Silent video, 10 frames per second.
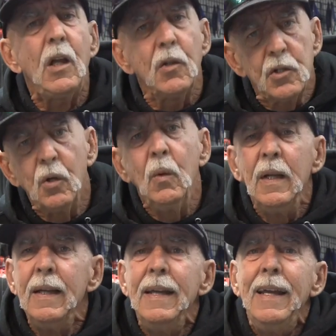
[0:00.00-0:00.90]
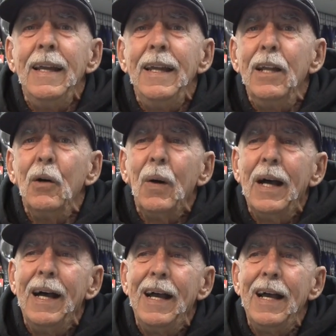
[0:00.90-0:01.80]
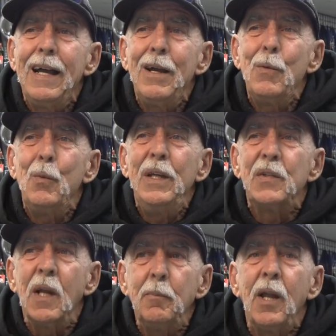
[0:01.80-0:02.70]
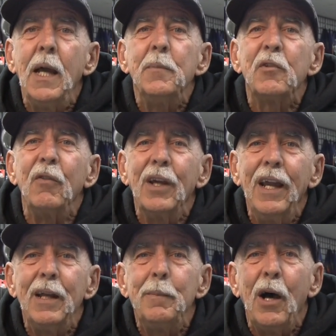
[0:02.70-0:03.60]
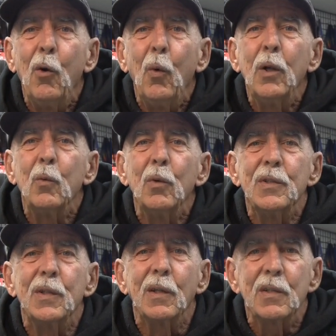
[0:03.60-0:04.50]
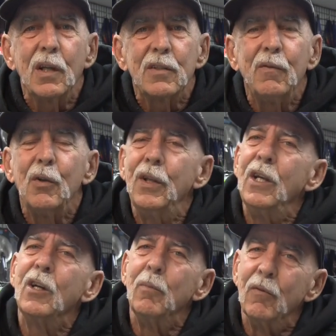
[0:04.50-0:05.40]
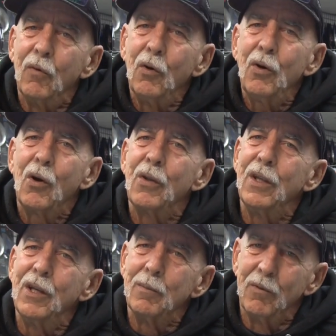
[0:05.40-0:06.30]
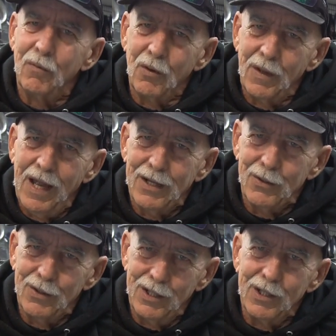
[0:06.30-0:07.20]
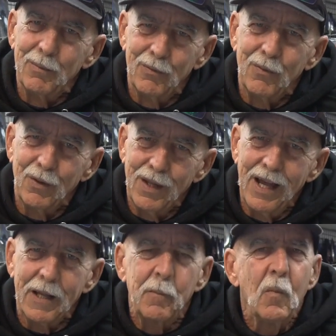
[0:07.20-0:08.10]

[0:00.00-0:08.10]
So, you know, we sometimes forget about what was successful the year before, or the year before that, or the year before that.